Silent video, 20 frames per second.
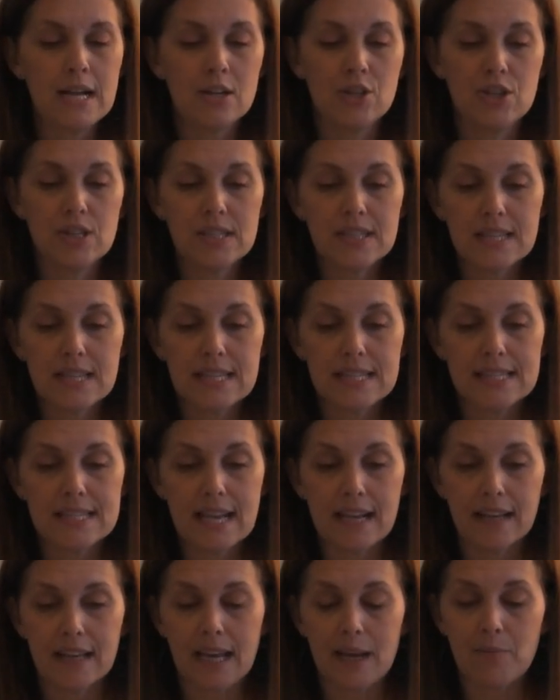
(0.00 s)
Just then,
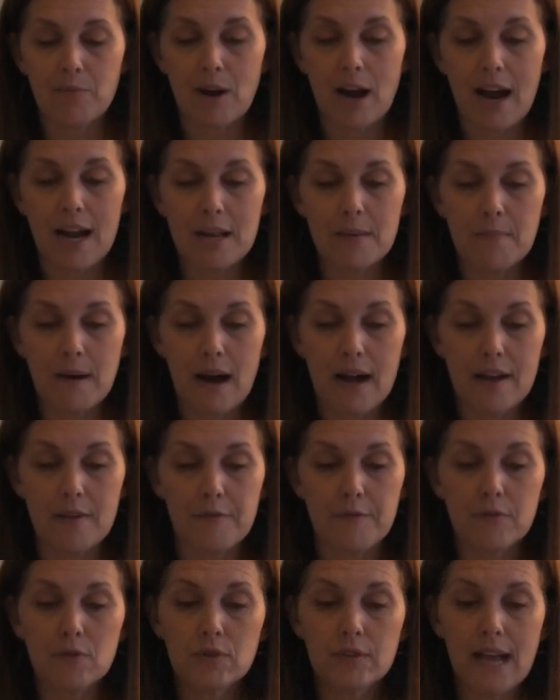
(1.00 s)
Zek came riding by
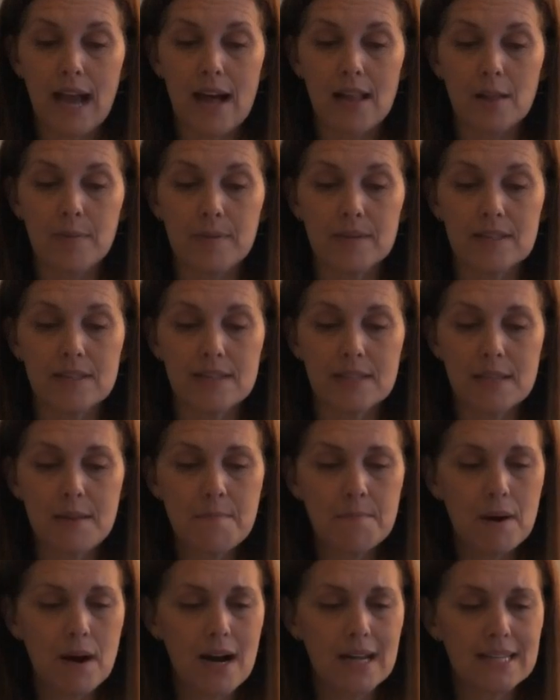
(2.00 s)
at full gallop, his
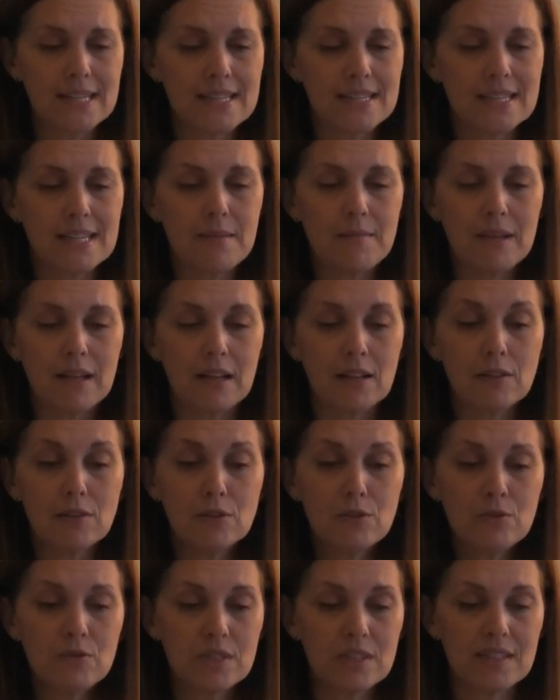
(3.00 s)
slim body seeming
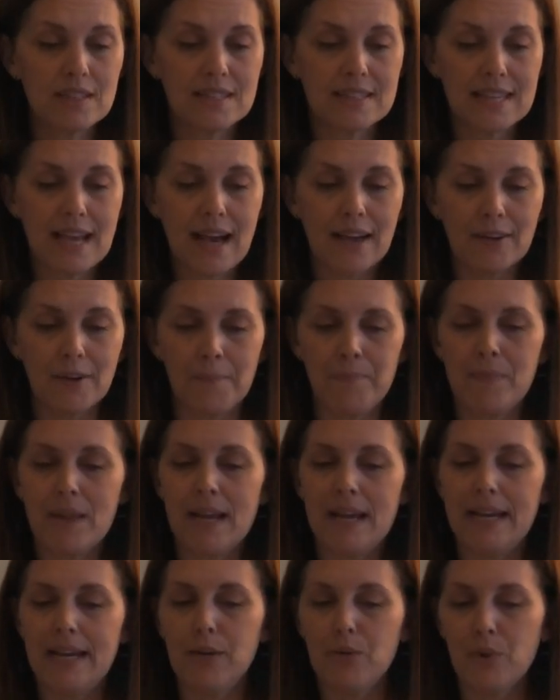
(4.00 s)
glued to the saddle.
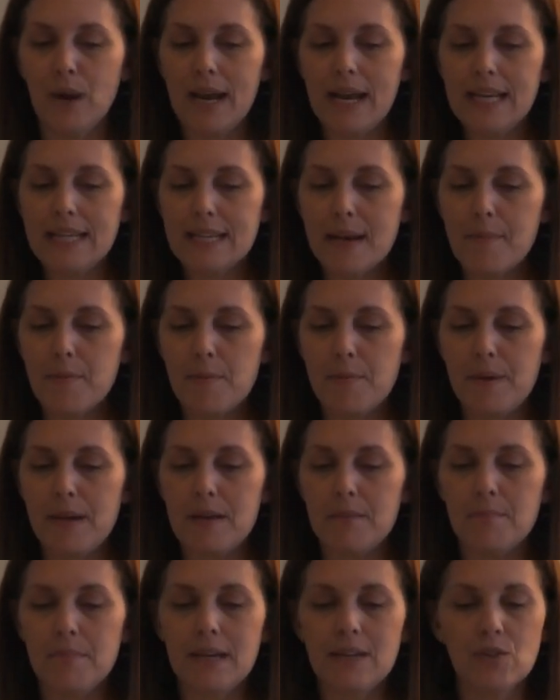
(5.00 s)
He reined up a
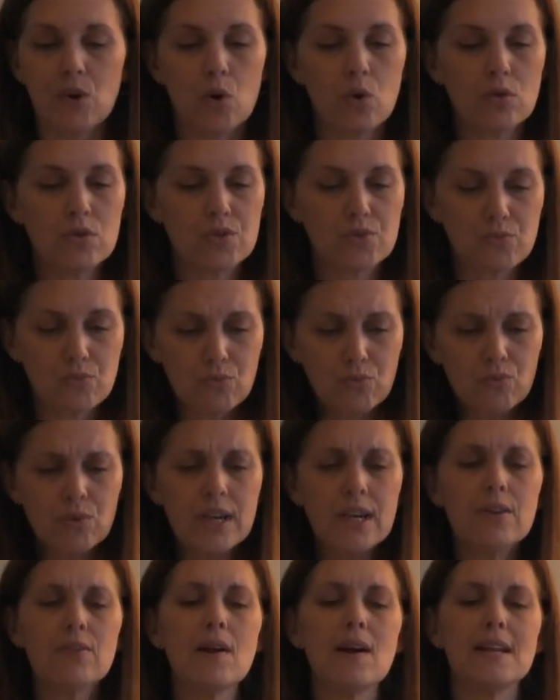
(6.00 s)
bit and made the horse
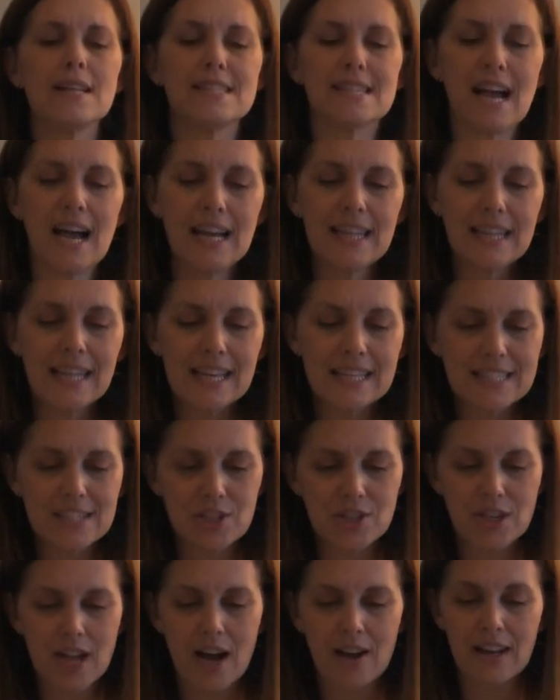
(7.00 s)
rear on its hind legs
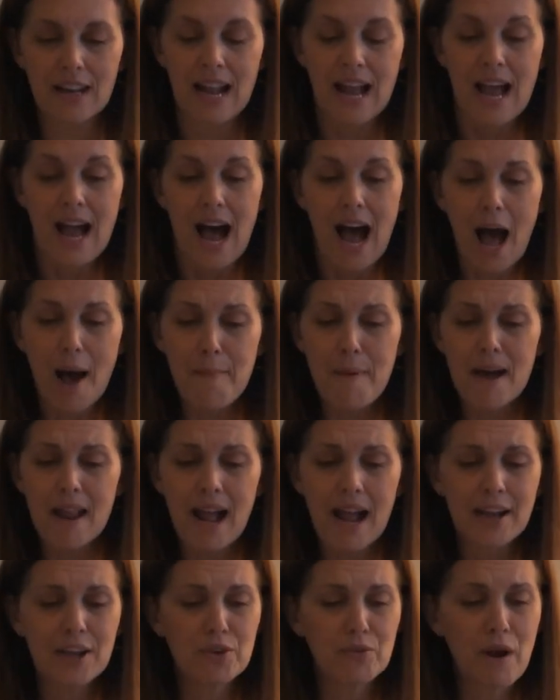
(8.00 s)
and shouted, "I bet
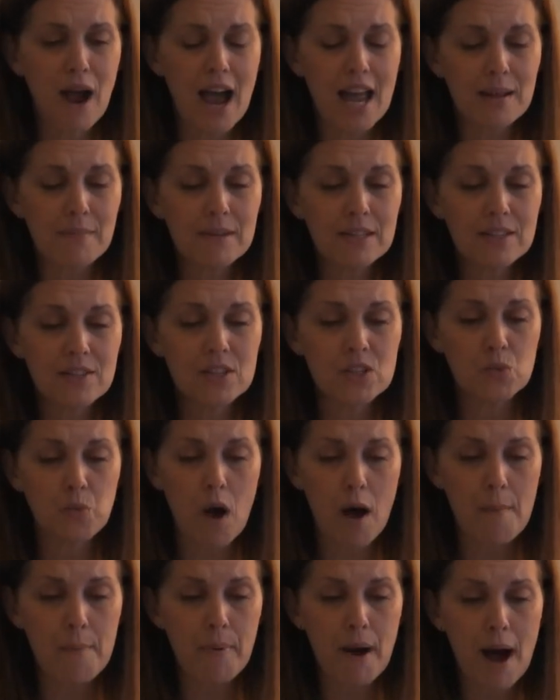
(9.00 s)
I could ride him into the
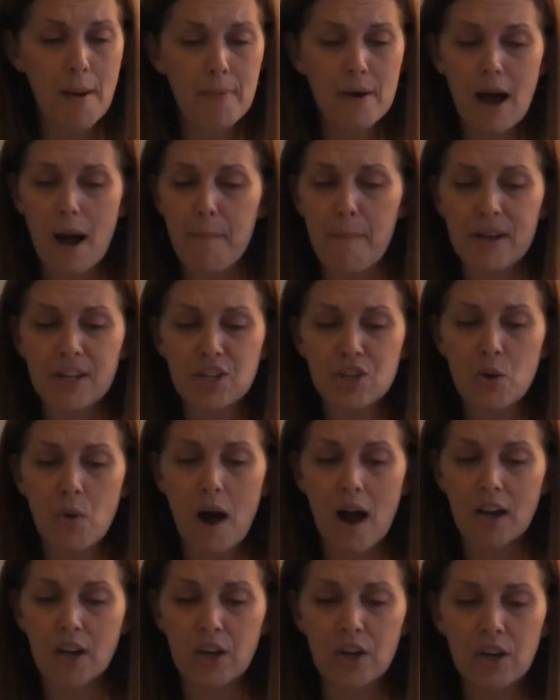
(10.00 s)
swamp, Papa. I bet you
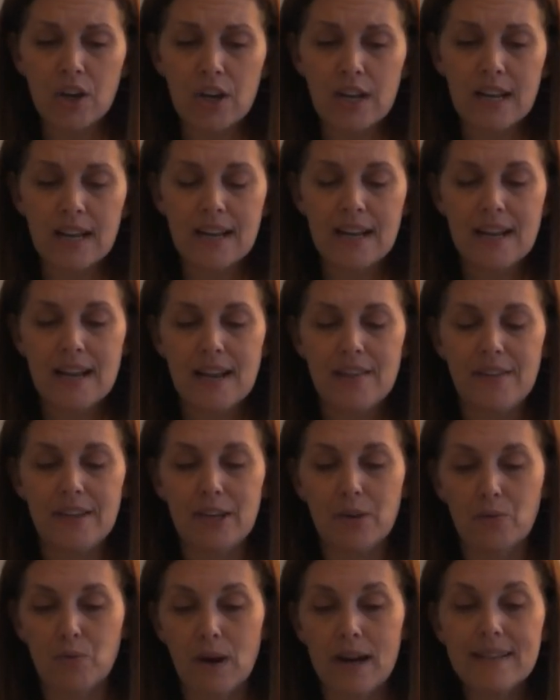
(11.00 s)
I could." Then
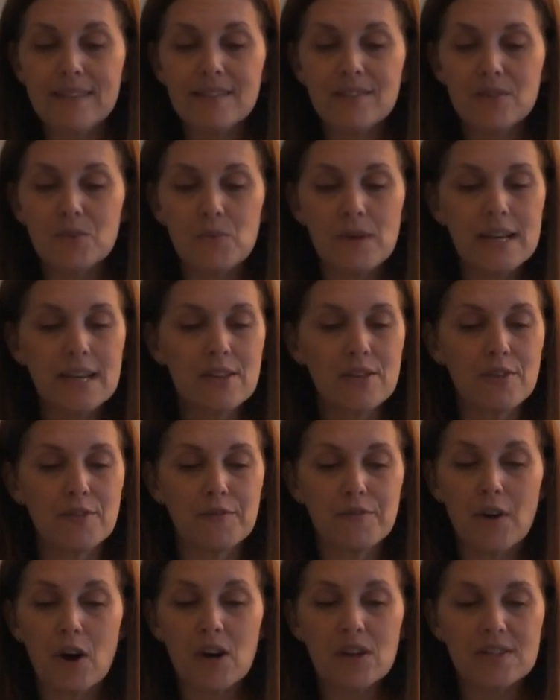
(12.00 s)
he raced away to the
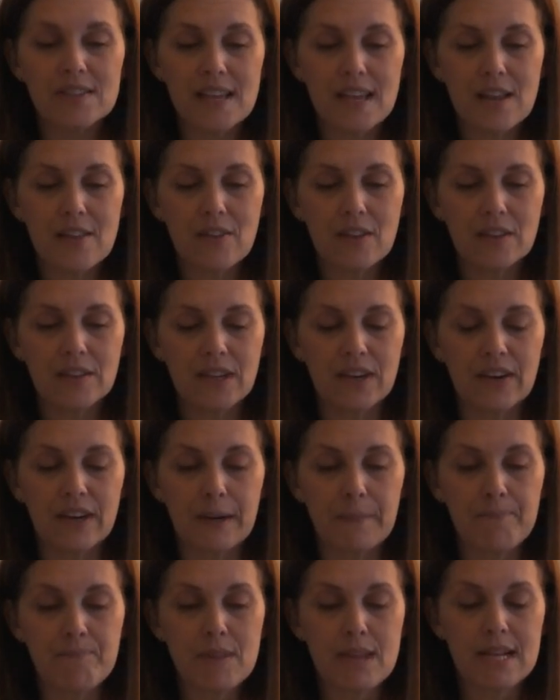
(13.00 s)
far side of the
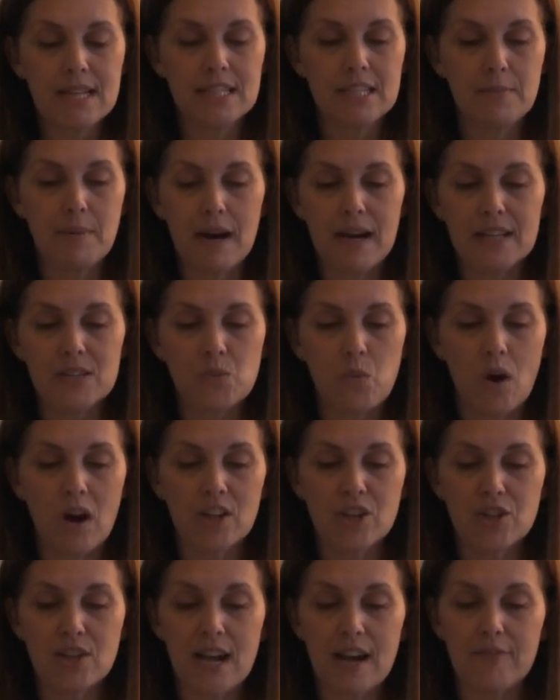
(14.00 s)
clearing. Tobias
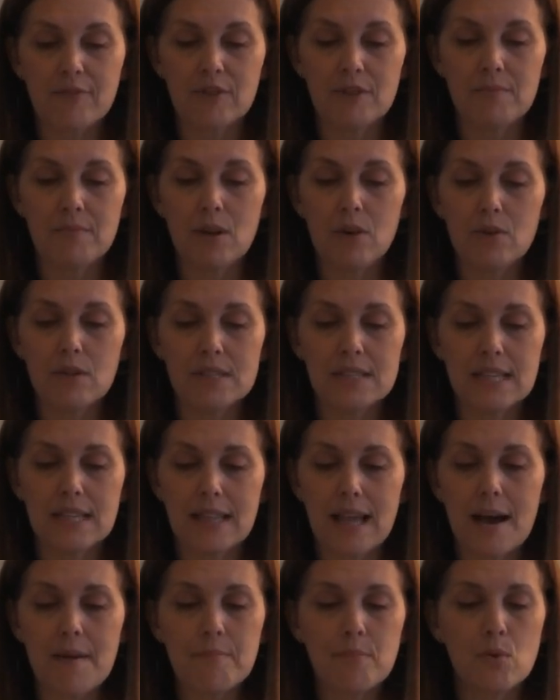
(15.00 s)
watched after him,
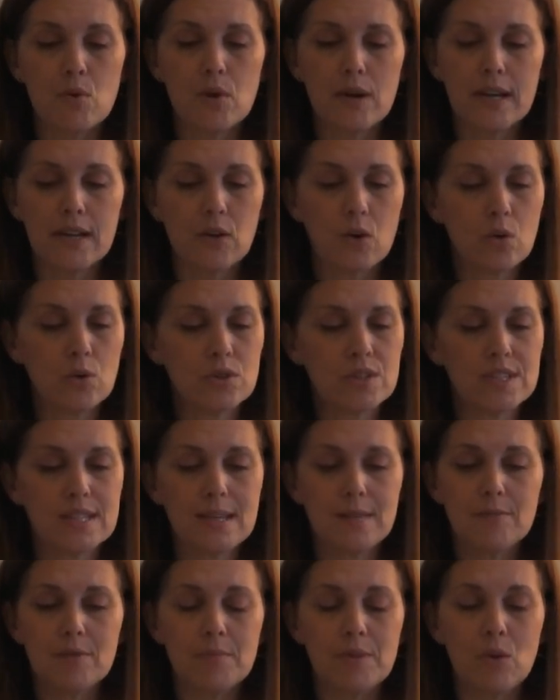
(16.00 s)
noticing that boy and horse
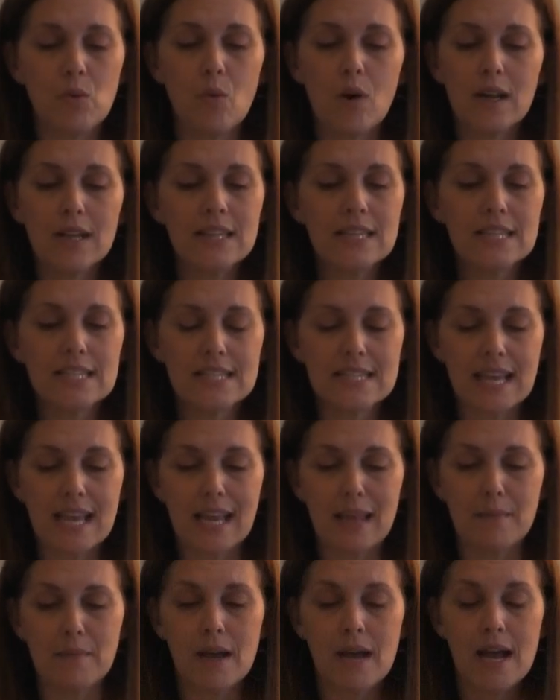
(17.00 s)
seemed to be one and the
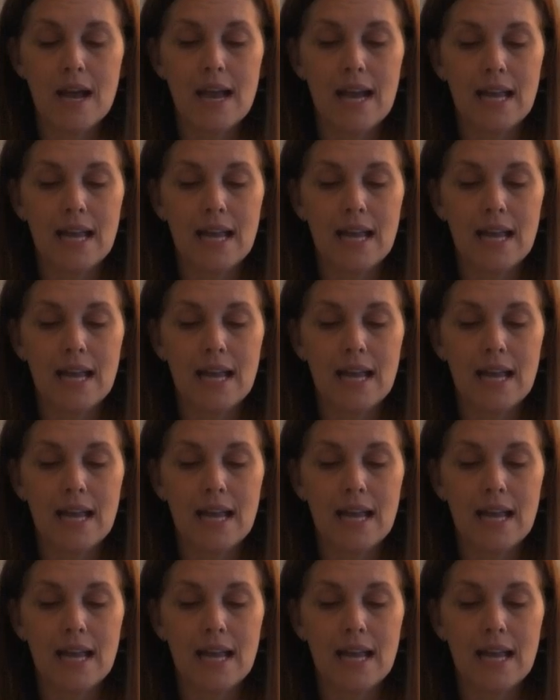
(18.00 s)
same.